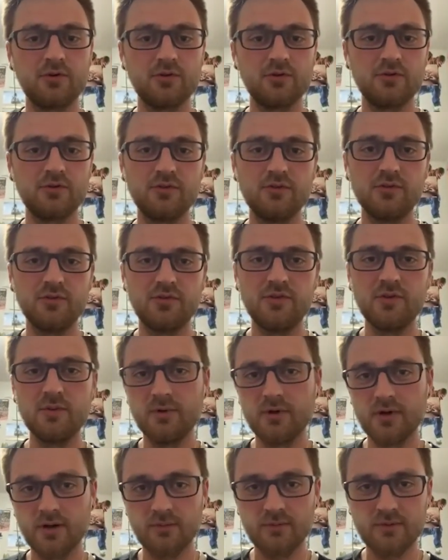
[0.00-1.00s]
there's
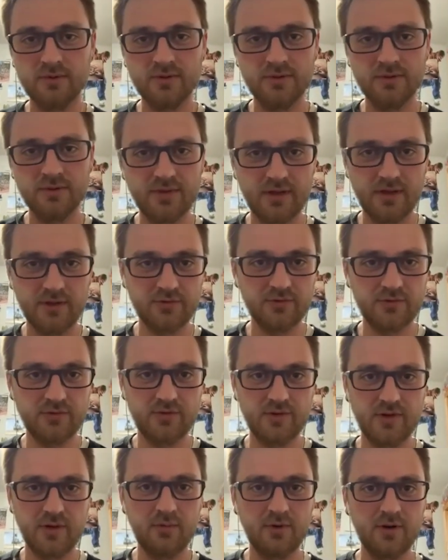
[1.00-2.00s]
CBR 1000s,
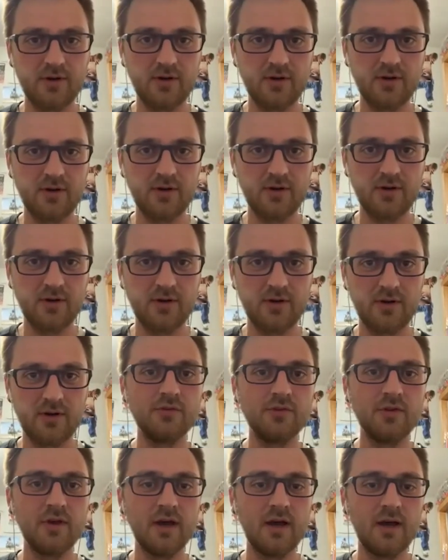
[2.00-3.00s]
Yamaha
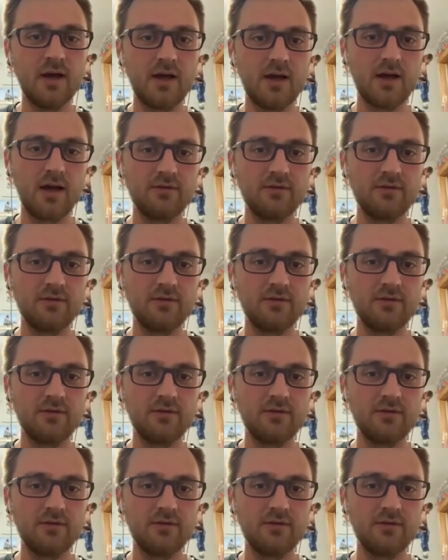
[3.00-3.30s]
R1s.